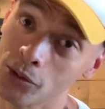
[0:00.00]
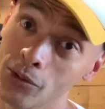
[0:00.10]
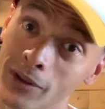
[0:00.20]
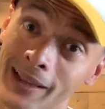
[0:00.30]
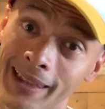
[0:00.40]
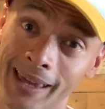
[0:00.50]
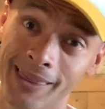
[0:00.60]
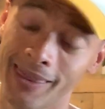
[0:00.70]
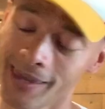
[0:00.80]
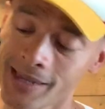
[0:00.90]
tool like
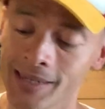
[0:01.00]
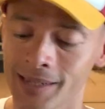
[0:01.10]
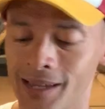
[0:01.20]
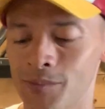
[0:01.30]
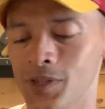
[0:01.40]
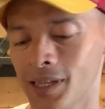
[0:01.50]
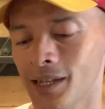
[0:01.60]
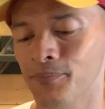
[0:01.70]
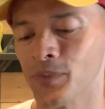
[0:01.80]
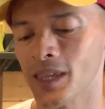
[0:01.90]
this comes in.
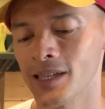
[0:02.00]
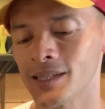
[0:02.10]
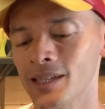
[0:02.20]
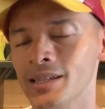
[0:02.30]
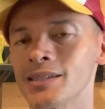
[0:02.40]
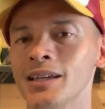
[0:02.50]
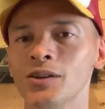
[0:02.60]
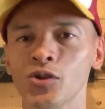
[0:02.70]
This is an